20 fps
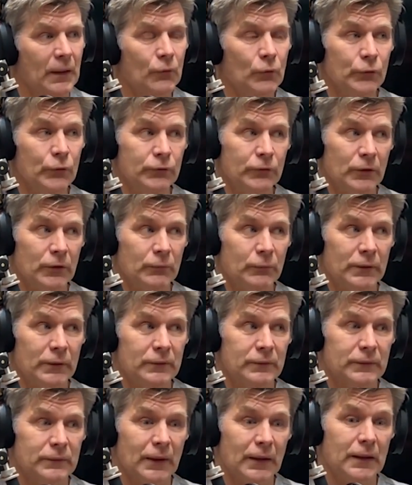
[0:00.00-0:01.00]
Also, when
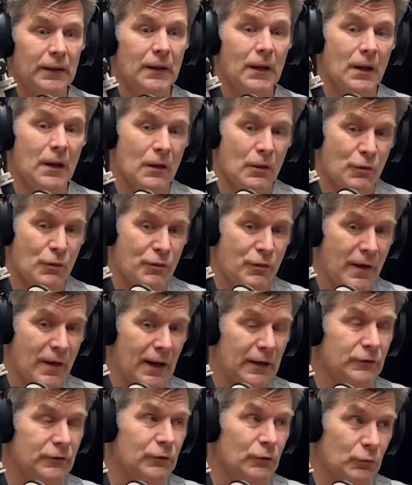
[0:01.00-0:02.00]
you say
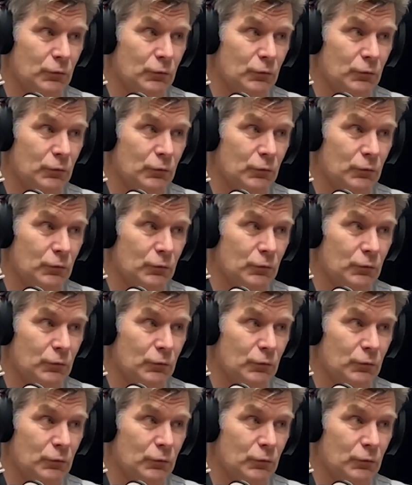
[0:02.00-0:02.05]
that's a